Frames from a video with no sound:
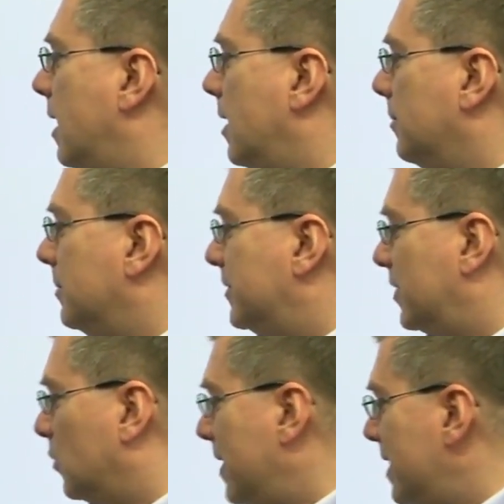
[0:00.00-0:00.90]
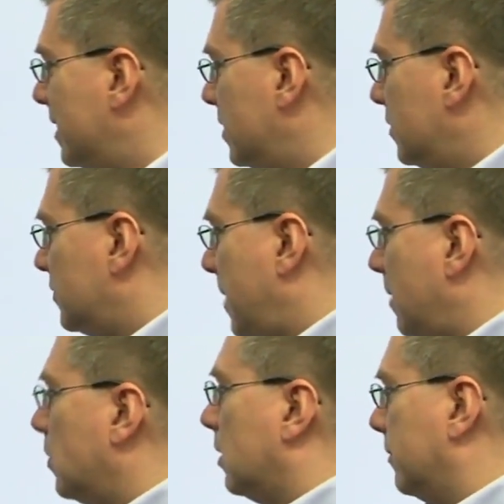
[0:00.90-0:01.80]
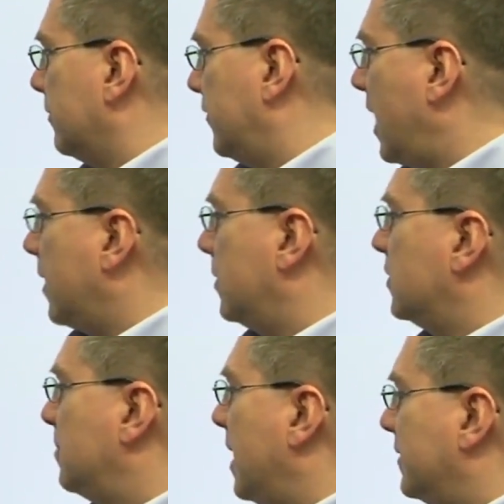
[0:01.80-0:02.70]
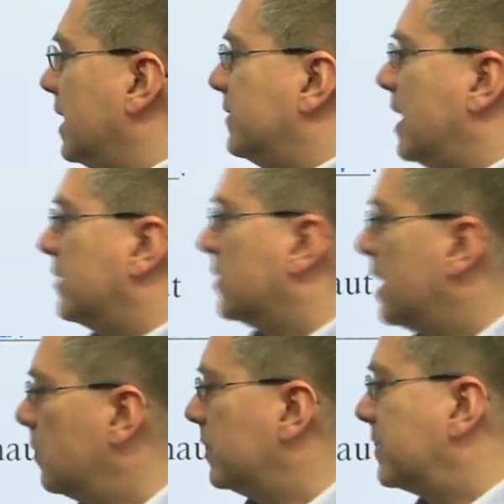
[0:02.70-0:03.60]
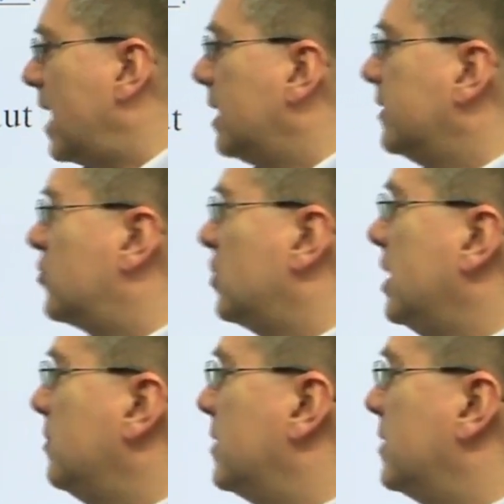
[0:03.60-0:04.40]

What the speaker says: To read the newspaper, well, fly through space, that's the answer. It was Sally's dream